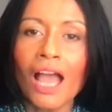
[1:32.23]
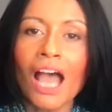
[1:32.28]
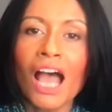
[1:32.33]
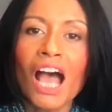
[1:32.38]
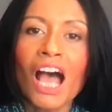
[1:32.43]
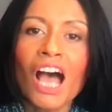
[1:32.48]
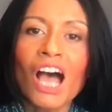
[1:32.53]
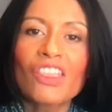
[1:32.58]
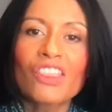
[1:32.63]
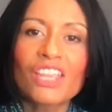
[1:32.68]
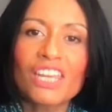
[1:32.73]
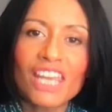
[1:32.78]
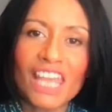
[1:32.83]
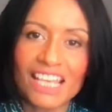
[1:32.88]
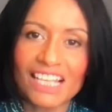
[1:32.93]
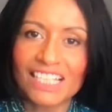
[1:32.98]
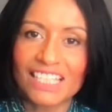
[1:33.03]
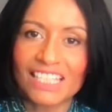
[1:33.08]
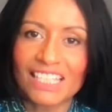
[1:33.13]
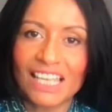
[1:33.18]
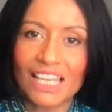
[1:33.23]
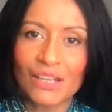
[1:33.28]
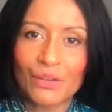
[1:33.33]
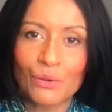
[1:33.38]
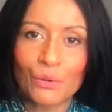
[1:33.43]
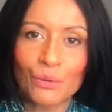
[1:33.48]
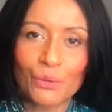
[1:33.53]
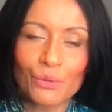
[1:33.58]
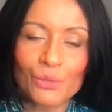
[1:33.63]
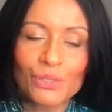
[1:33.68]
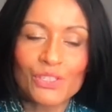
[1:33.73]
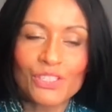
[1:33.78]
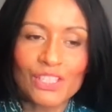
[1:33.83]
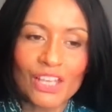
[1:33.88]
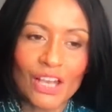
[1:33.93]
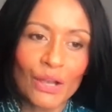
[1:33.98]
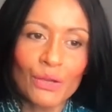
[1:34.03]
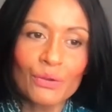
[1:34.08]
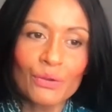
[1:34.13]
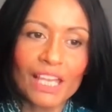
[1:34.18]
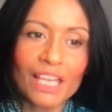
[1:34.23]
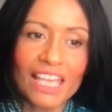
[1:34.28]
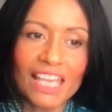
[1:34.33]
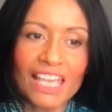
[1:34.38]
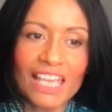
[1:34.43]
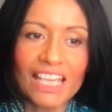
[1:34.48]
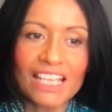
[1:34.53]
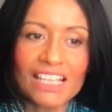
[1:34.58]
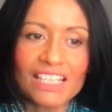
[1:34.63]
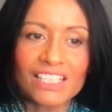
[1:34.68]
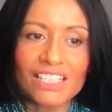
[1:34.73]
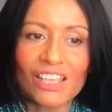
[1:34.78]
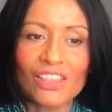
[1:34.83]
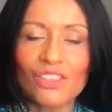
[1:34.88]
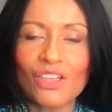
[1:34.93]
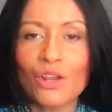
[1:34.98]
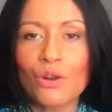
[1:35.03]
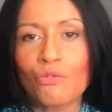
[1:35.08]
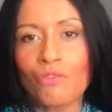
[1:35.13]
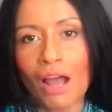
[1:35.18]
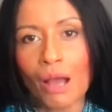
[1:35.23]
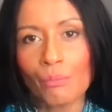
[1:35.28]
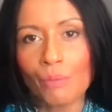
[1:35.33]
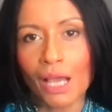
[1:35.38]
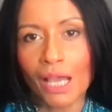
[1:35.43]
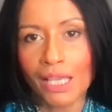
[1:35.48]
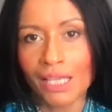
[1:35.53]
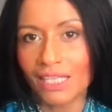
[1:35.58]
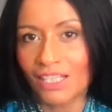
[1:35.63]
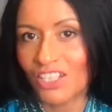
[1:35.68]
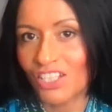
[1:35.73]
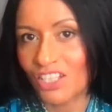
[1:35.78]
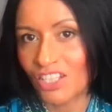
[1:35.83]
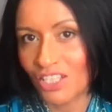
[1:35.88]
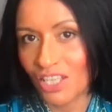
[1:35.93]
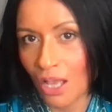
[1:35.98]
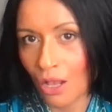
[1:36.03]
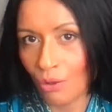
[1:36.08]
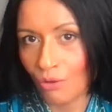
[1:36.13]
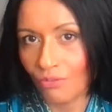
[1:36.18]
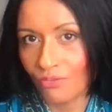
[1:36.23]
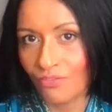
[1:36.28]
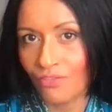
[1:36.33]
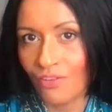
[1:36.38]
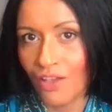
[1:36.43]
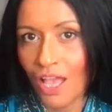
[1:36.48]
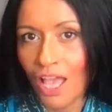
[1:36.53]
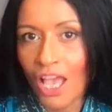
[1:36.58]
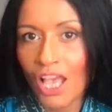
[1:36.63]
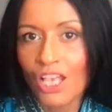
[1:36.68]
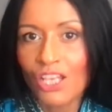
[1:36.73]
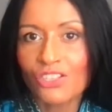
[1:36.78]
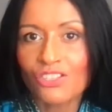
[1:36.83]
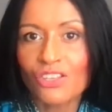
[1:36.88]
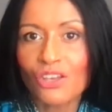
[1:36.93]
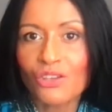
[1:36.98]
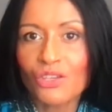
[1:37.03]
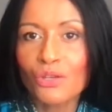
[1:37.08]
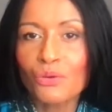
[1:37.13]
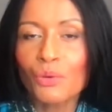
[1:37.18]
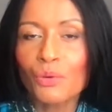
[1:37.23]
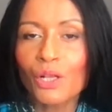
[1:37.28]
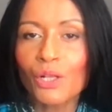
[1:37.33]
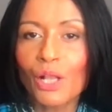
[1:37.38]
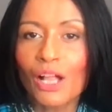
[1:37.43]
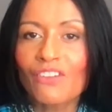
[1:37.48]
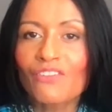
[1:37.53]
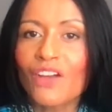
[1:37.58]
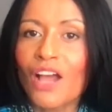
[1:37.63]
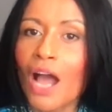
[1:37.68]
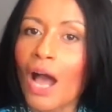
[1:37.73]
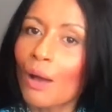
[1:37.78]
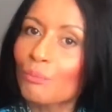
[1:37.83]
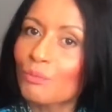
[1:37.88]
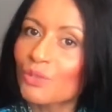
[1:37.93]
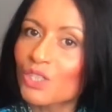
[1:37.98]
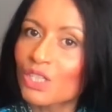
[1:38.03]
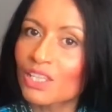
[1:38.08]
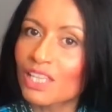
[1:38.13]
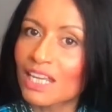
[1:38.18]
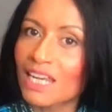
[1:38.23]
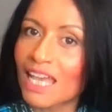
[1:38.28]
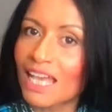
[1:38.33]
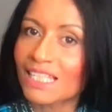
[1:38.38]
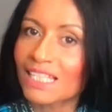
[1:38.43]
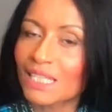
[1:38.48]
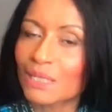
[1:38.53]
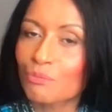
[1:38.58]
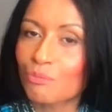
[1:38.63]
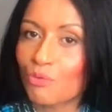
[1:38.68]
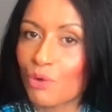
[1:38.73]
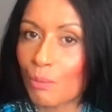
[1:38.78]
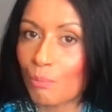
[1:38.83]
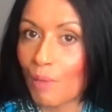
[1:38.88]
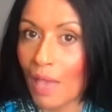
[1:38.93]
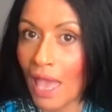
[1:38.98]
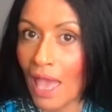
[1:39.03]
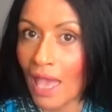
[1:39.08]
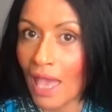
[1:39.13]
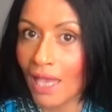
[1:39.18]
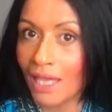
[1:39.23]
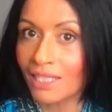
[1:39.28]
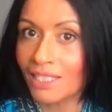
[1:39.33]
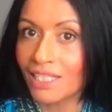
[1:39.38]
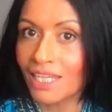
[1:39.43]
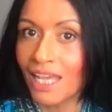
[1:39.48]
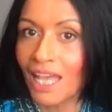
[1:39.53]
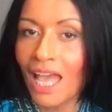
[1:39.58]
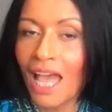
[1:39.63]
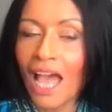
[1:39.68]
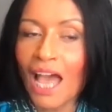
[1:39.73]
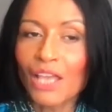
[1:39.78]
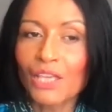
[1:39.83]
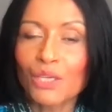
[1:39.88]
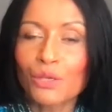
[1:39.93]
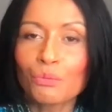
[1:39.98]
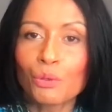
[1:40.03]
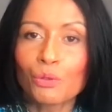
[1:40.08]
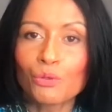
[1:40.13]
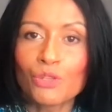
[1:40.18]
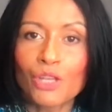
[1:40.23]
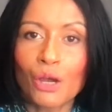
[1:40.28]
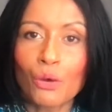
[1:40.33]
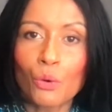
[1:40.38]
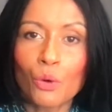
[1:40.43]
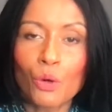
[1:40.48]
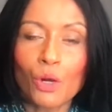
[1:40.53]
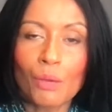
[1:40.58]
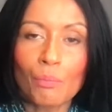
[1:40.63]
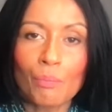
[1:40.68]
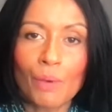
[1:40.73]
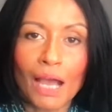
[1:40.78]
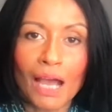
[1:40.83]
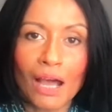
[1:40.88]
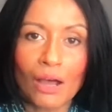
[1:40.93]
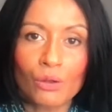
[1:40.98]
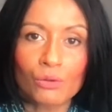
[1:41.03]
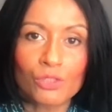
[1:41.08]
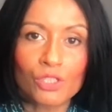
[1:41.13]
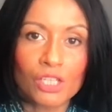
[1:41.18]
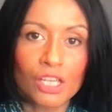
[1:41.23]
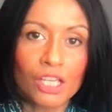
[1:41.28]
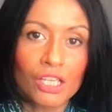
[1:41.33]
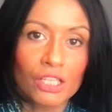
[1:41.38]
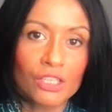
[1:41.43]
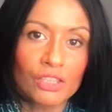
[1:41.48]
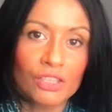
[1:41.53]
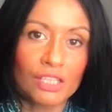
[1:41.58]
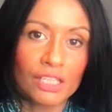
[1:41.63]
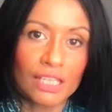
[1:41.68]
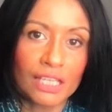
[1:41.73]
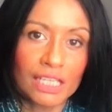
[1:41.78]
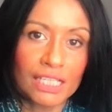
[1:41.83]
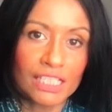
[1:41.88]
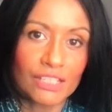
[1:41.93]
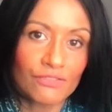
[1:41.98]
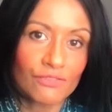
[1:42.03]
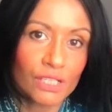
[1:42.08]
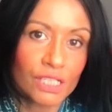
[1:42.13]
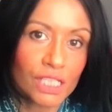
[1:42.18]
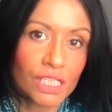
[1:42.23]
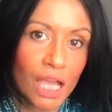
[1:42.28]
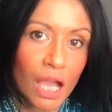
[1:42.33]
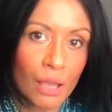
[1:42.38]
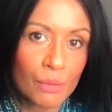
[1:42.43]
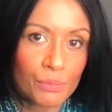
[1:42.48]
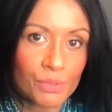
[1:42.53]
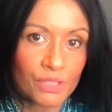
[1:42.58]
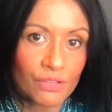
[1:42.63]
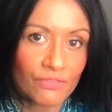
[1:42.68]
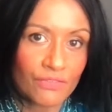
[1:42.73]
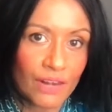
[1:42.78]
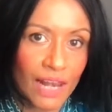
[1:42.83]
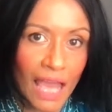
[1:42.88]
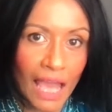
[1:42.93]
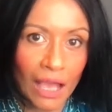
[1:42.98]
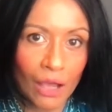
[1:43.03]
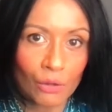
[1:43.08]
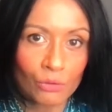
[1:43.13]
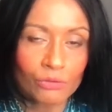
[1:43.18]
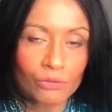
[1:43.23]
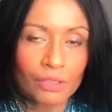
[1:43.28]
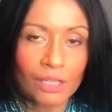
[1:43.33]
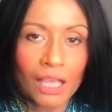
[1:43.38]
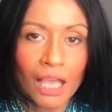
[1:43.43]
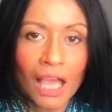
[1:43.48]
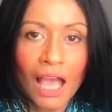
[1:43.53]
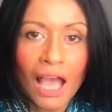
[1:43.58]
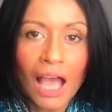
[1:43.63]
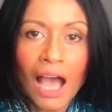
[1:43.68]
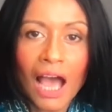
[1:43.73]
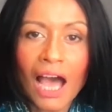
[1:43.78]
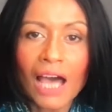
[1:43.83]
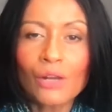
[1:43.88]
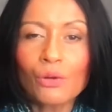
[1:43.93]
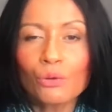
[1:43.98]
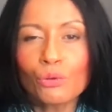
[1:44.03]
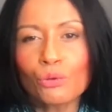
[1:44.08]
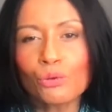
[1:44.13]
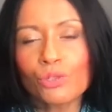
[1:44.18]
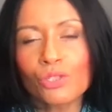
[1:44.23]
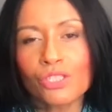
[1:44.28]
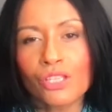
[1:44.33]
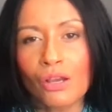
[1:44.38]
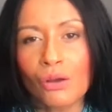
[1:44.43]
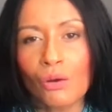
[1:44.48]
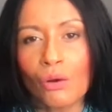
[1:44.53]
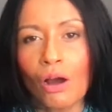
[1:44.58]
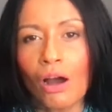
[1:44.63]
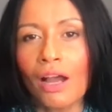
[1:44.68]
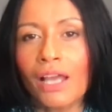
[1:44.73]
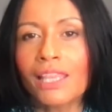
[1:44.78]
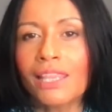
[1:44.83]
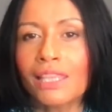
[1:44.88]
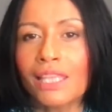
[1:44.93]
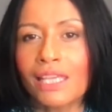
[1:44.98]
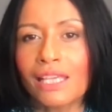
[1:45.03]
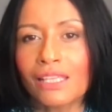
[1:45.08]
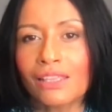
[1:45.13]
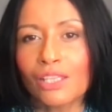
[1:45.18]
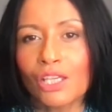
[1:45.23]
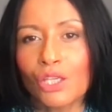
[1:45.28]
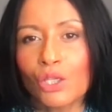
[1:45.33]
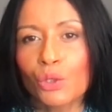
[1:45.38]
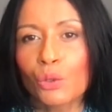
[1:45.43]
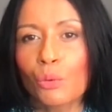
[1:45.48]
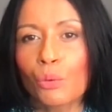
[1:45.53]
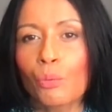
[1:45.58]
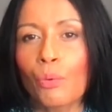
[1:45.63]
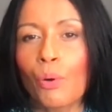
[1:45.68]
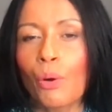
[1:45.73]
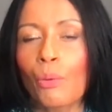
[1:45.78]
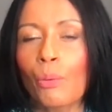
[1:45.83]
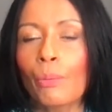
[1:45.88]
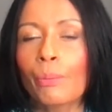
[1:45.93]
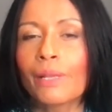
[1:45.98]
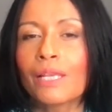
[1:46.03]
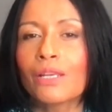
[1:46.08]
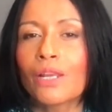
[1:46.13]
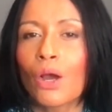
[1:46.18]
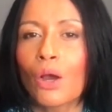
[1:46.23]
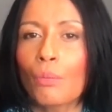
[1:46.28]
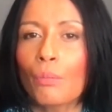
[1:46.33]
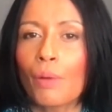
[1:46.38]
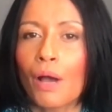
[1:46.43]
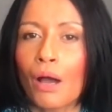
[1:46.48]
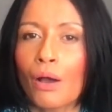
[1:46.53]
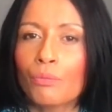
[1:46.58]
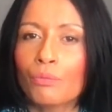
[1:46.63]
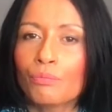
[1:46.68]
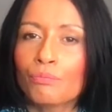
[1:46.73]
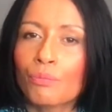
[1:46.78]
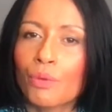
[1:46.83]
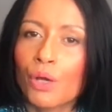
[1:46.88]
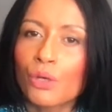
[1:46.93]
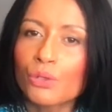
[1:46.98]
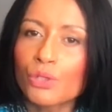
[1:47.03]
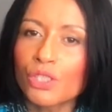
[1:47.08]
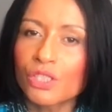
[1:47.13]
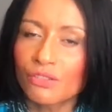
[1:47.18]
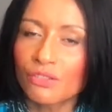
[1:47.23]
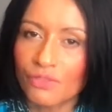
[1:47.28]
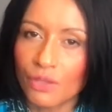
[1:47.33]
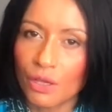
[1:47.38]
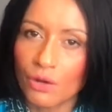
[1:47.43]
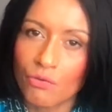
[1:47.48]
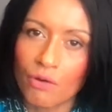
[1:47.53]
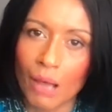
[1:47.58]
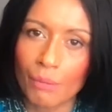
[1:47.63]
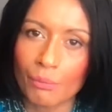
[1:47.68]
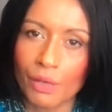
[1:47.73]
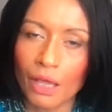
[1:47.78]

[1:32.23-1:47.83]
The next thing also is the grammar itself. So you will have come to the lesson prepared. You will know all about the different types of noun. And also, I think that you will probably know about most of the grammar.